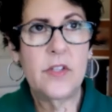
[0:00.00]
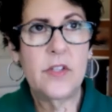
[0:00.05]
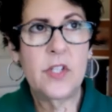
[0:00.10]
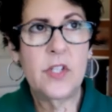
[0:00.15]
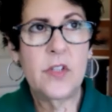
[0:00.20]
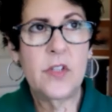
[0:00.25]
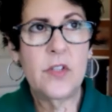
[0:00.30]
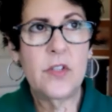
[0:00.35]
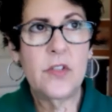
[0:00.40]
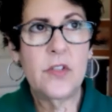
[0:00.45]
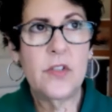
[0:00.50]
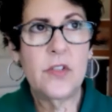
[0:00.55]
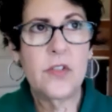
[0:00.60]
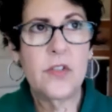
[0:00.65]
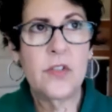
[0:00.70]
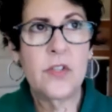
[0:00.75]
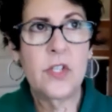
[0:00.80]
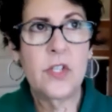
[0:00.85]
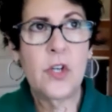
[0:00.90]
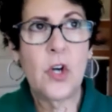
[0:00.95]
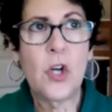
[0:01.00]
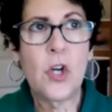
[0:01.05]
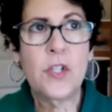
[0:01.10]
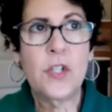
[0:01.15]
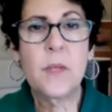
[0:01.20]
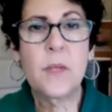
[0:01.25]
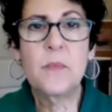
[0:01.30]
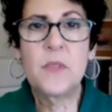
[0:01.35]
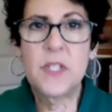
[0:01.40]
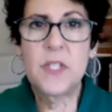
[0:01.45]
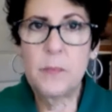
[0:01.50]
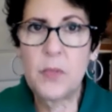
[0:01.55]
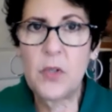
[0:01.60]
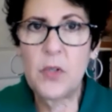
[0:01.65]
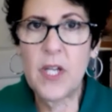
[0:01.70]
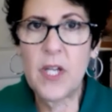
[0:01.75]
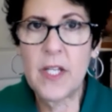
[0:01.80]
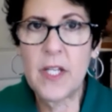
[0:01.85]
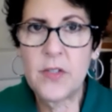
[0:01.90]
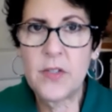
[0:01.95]
there are some
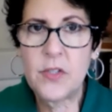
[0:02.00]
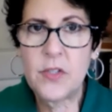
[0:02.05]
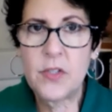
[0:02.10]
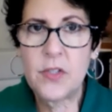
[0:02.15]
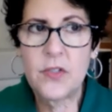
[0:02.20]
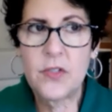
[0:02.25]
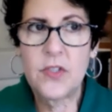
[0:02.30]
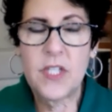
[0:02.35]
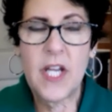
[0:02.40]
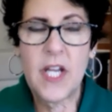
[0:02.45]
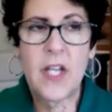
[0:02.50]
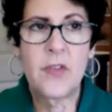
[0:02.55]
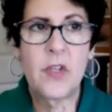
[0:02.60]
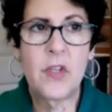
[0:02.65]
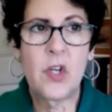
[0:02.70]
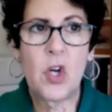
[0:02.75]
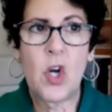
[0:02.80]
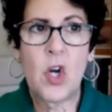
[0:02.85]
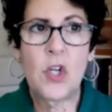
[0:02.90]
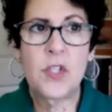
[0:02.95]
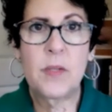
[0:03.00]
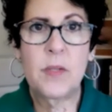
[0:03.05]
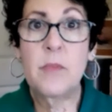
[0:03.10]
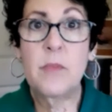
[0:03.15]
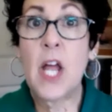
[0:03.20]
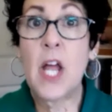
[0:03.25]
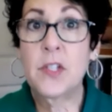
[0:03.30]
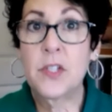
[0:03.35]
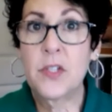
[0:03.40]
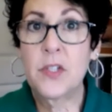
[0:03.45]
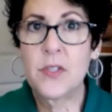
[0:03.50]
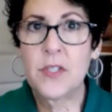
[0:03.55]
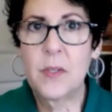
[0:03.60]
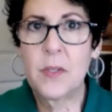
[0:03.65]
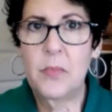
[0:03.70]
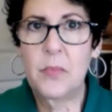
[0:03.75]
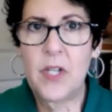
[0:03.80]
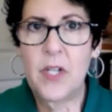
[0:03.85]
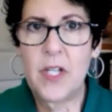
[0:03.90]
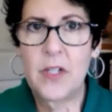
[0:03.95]
simple answers and there are some not so
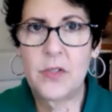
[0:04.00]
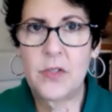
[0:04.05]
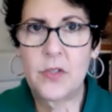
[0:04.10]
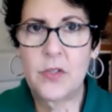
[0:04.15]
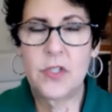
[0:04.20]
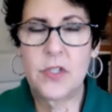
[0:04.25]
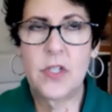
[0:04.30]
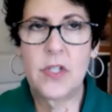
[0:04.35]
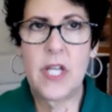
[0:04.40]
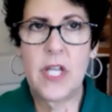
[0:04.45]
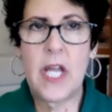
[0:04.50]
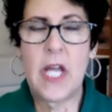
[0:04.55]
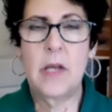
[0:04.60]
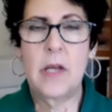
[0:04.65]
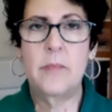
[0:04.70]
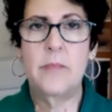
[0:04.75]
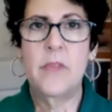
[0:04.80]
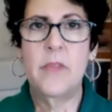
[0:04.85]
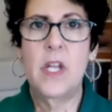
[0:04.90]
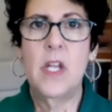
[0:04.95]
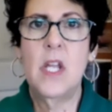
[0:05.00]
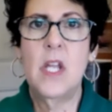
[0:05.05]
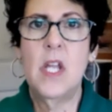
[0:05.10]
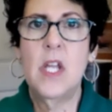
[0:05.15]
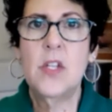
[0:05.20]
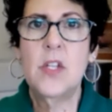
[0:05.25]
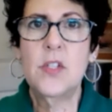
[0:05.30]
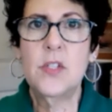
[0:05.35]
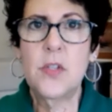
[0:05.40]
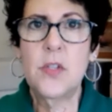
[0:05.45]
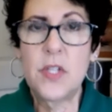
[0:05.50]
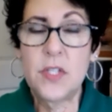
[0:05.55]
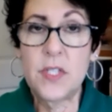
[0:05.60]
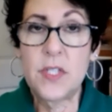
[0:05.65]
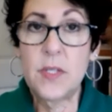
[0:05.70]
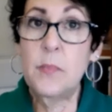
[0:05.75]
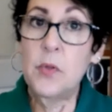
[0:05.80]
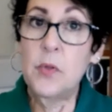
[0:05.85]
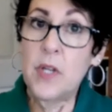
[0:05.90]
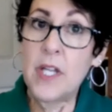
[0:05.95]
simple answers to that. So the
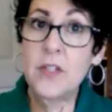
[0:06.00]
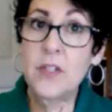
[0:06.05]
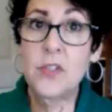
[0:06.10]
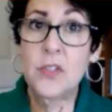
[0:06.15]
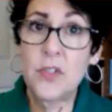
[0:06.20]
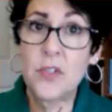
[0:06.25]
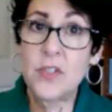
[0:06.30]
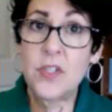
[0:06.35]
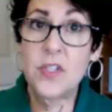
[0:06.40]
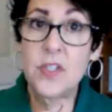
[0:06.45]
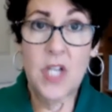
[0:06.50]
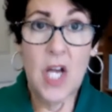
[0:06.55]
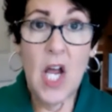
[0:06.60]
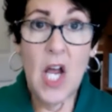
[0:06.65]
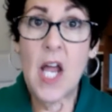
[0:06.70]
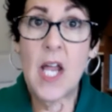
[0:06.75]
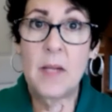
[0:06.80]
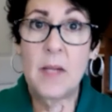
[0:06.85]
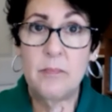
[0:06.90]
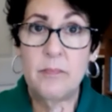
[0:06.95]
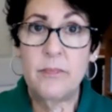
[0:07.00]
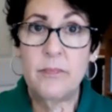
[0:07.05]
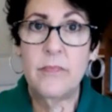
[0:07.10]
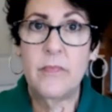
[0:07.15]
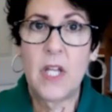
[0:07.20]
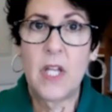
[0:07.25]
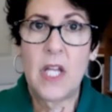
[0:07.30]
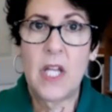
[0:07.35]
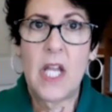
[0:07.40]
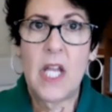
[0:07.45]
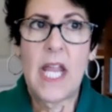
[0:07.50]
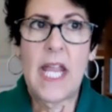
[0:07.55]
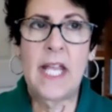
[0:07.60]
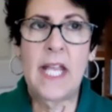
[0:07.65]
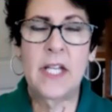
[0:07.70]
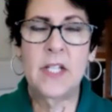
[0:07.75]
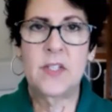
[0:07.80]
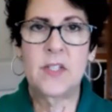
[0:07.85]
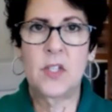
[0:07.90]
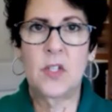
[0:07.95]
simple answer is time.
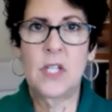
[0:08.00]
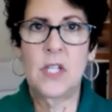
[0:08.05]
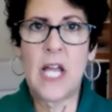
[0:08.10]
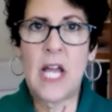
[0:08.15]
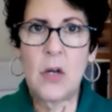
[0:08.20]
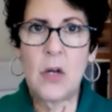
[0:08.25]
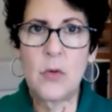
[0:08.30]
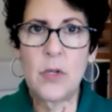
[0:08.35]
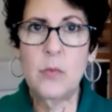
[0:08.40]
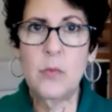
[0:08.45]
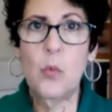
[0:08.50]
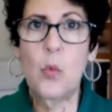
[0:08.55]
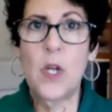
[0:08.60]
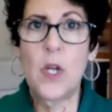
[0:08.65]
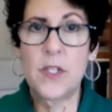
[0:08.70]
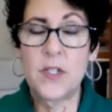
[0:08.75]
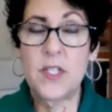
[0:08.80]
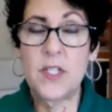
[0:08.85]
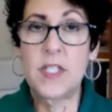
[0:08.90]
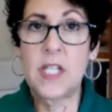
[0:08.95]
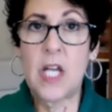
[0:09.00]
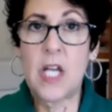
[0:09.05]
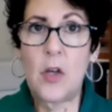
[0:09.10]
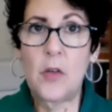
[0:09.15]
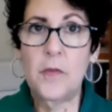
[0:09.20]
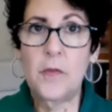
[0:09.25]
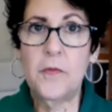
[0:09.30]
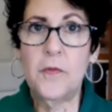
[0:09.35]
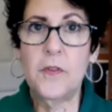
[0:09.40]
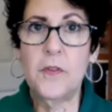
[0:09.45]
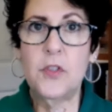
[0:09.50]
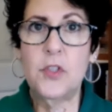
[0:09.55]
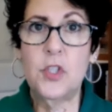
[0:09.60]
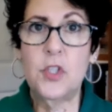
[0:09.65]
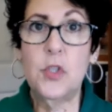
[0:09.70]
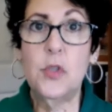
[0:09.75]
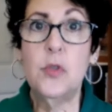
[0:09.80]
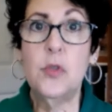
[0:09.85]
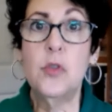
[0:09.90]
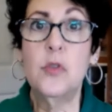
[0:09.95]
And it's allowing oneself
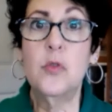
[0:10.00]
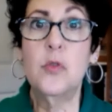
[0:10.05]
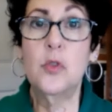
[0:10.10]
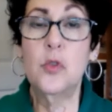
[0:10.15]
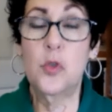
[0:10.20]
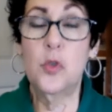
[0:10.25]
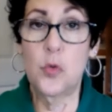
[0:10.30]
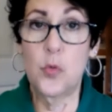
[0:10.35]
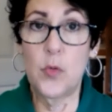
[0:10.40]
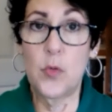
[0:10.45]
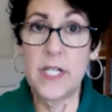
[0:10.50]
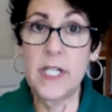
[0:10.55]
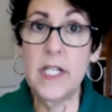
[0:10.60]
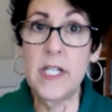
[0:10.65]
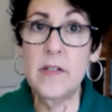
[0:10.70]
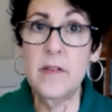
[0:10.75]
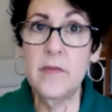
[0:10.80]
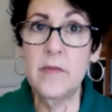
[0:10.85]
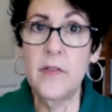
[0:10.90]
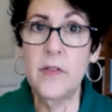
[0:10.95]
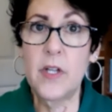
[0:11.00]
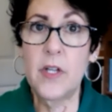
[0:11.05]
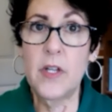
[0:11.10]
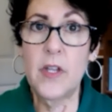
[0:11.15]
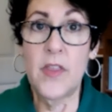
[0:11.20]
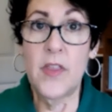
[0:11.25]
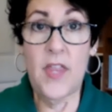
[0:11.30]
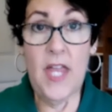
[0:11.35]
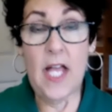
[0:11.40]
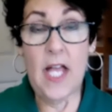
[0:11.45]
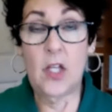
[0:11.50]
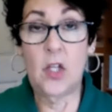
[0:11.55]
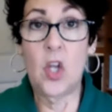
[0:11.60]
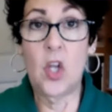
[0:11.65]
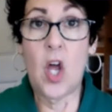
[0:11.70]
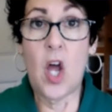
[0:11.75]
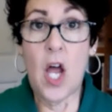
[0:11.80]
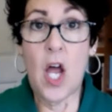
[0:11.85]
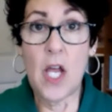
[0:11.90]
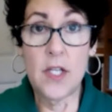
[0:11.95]
to grieve that
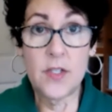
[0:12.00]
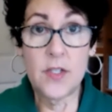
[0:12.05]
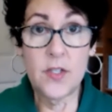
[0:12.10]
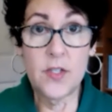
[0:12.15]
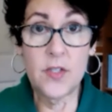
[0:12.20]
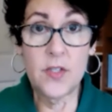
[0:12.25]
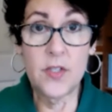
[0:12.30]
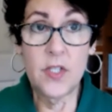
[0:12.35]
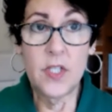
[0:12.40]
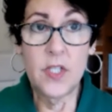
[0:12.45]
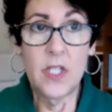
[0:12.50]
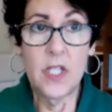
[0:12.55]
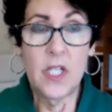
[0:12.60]
loss,